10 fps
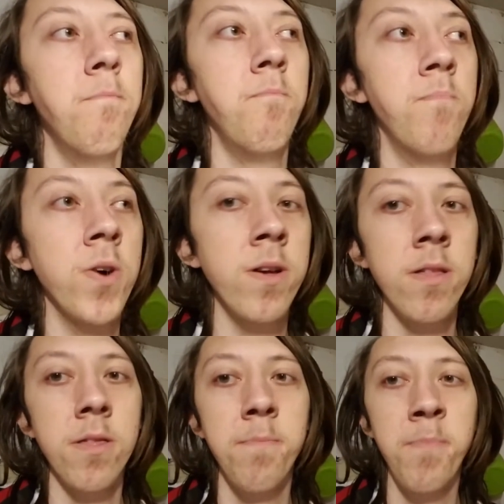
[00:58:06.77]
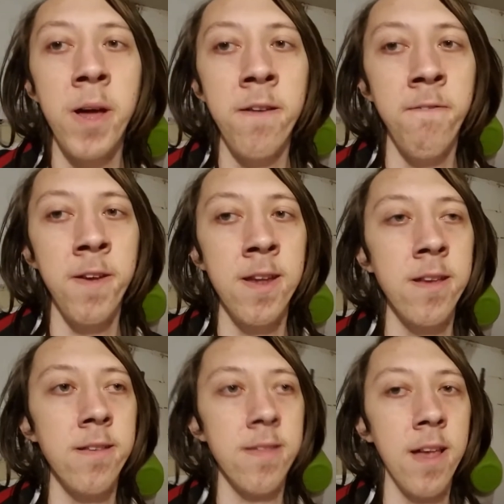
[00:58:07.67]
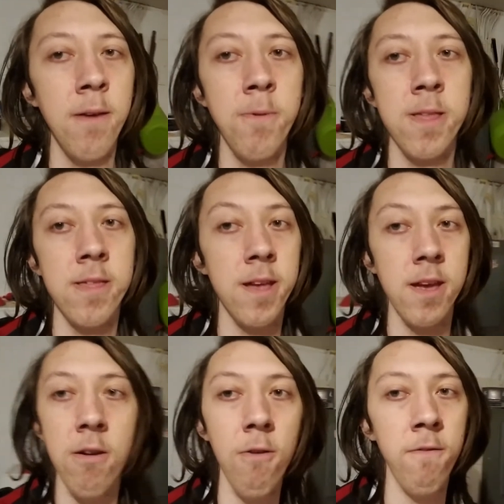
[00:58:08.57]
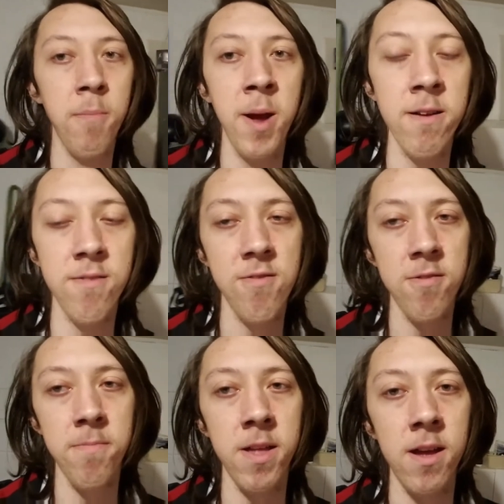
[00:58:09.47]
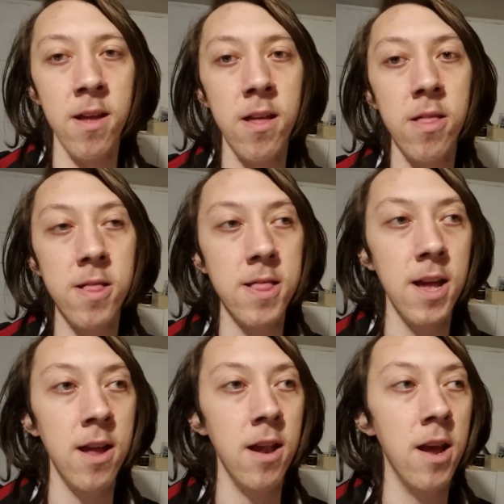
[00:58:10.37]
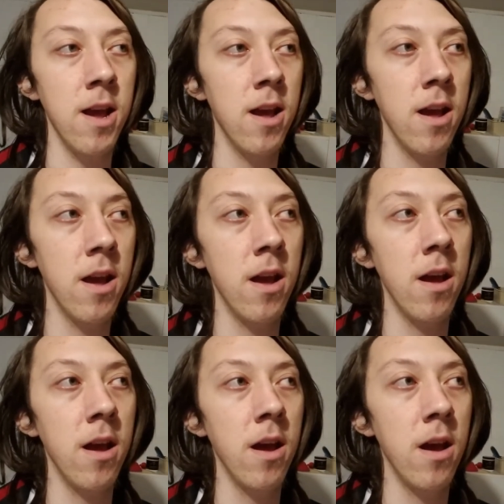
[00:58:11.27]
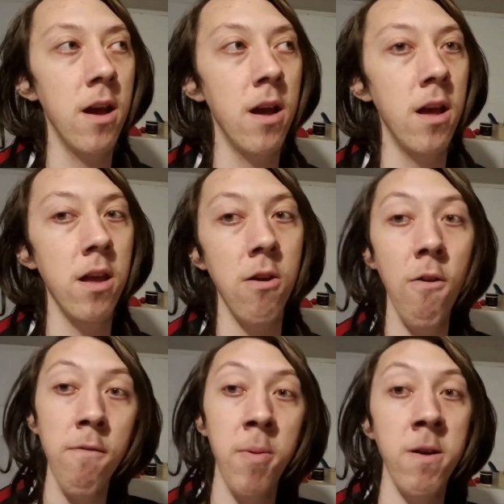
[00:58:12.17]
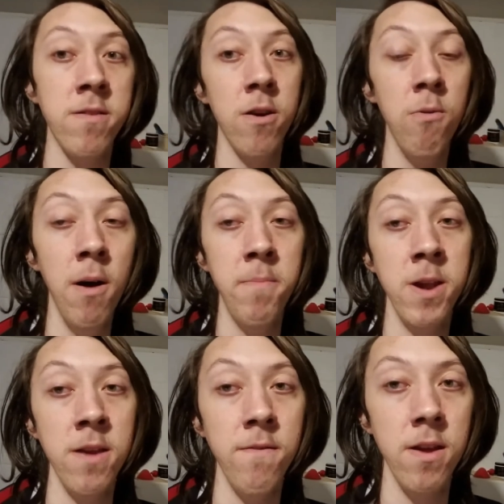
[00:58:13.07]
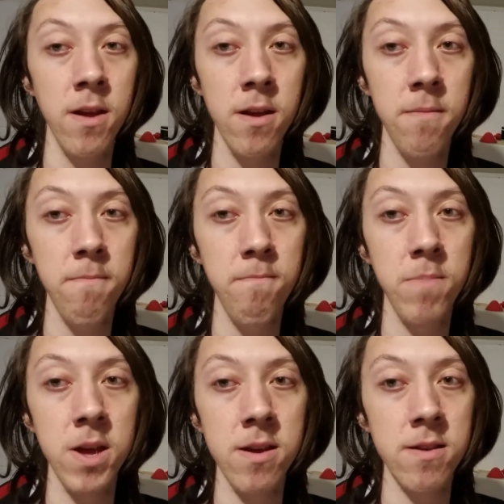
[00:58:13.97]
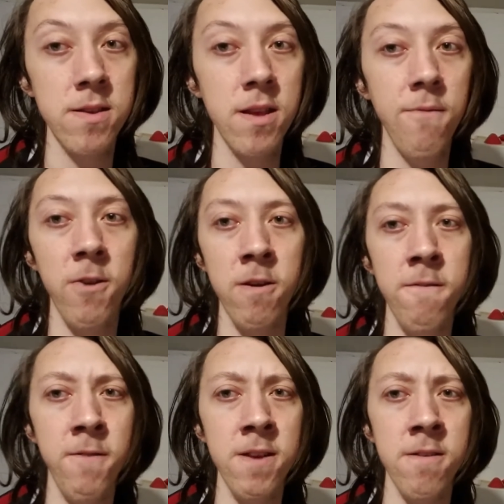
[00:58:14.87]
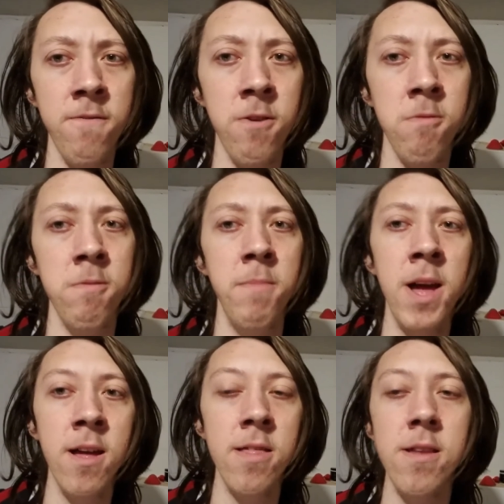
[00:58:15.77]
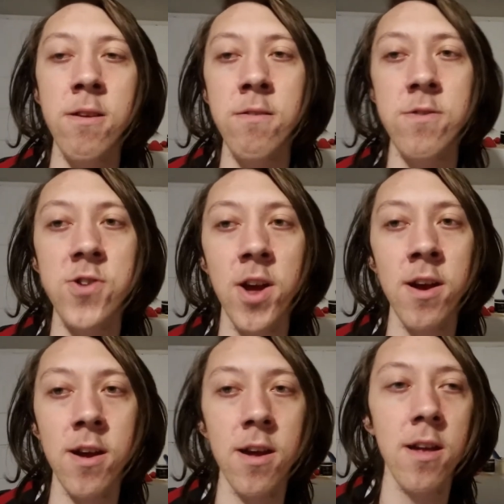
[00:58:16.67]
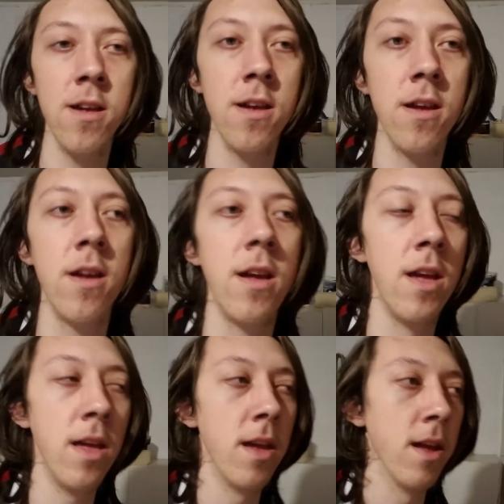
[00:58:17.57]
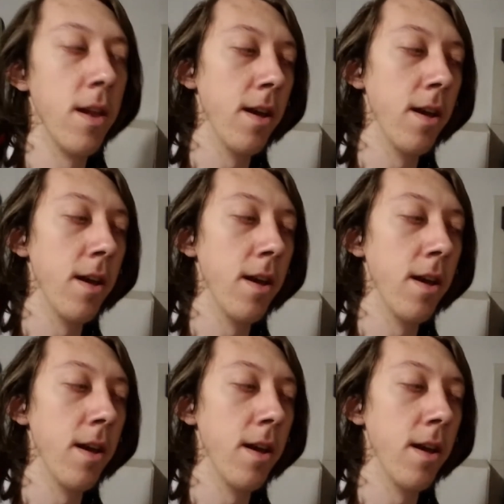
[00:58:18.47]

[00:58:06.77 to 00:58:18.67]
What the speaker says: But the benefit is that with like your overpairs or something, then your overpairs go up in EV, because if you're going to face a frequent bet, you can check and